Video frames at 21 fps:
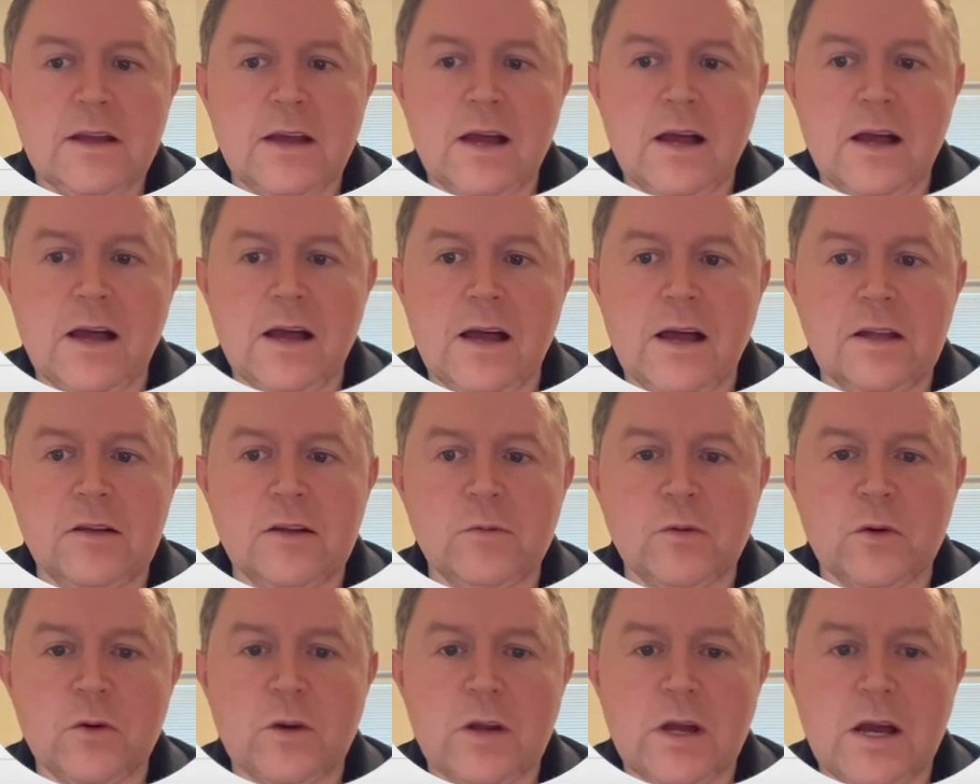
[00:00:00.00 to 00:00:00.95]
and
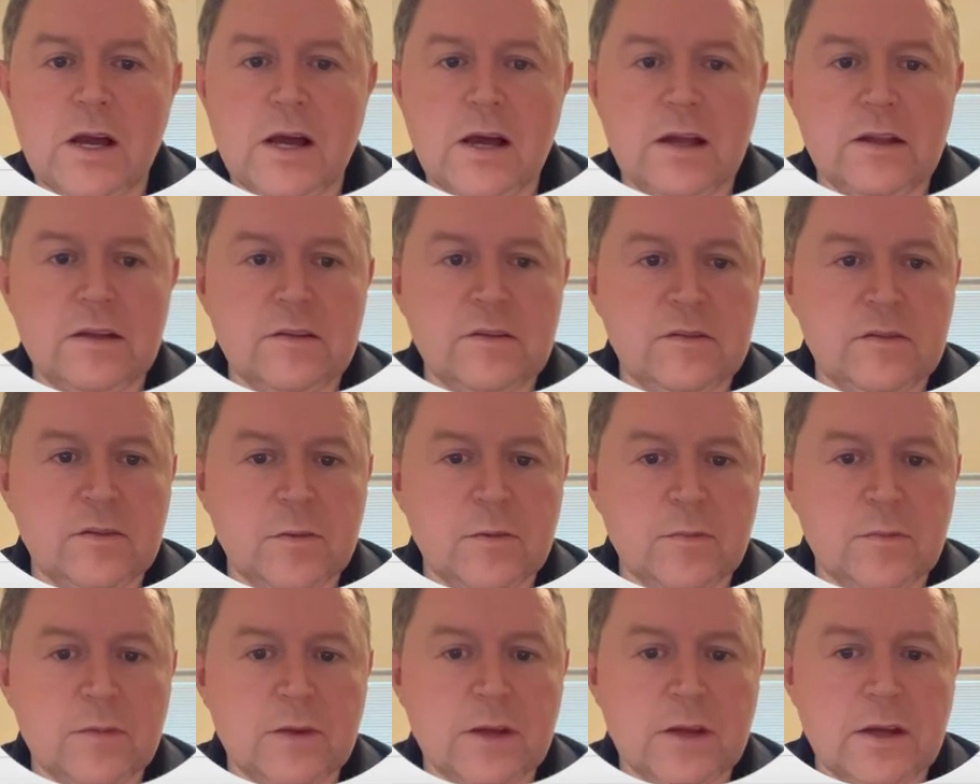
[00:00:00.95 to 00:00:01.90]
we're going to add
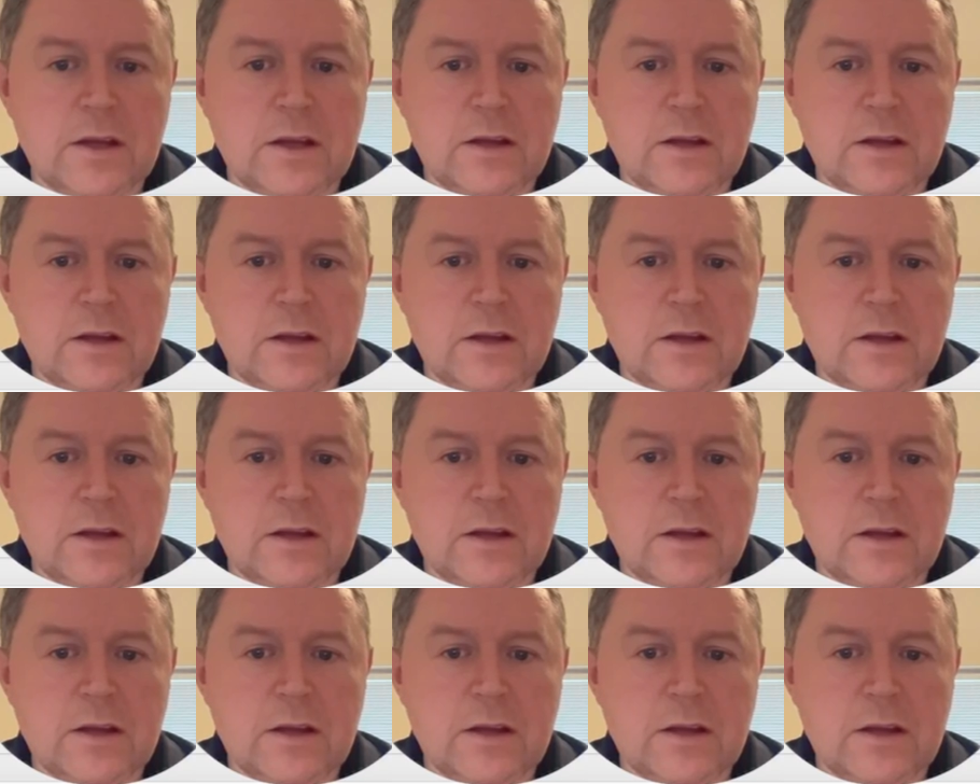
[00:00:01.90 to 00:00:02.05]
some